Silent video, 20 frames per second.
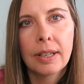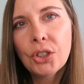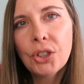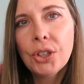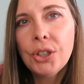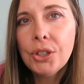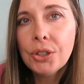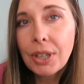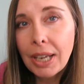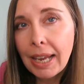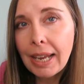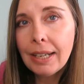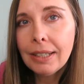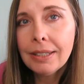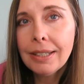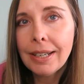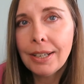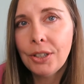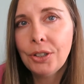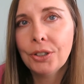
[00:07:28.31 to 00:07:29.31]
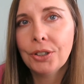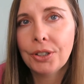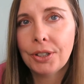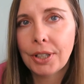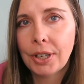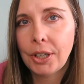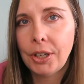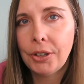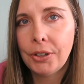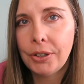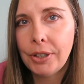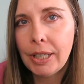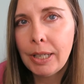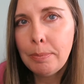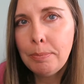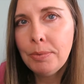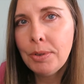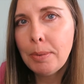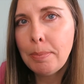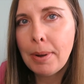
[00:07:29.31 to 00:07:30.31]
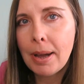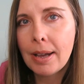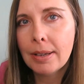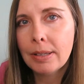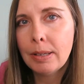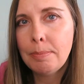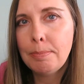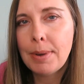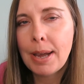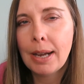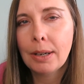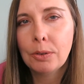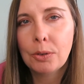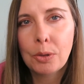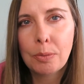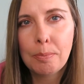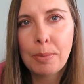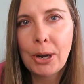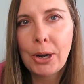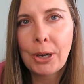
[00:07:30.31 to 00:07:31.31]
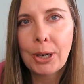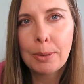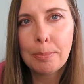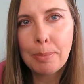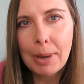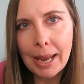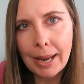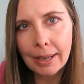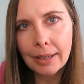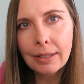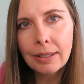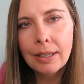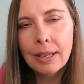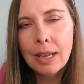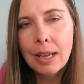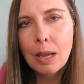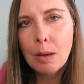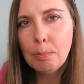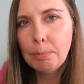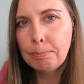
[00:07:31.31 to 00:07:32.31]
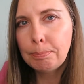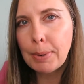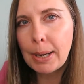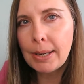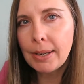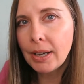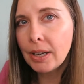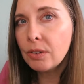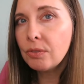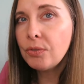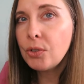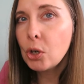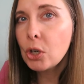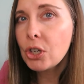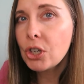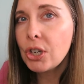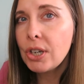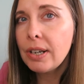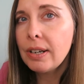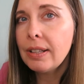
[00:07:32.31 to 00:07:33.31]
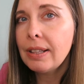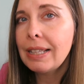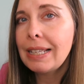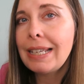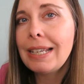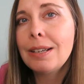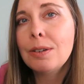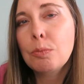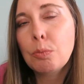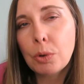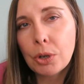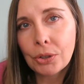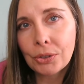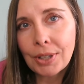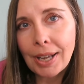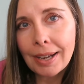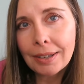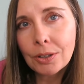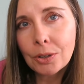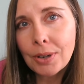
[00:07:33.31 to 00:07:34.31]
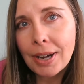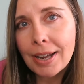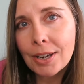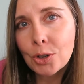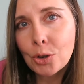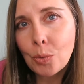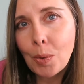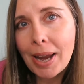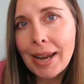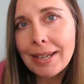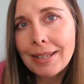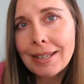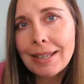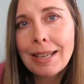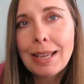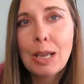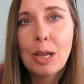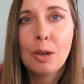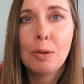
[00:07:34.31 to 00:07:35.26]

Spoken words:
So you can get your security deposit back with Merrick Bank, but unfortunately it will not graduate.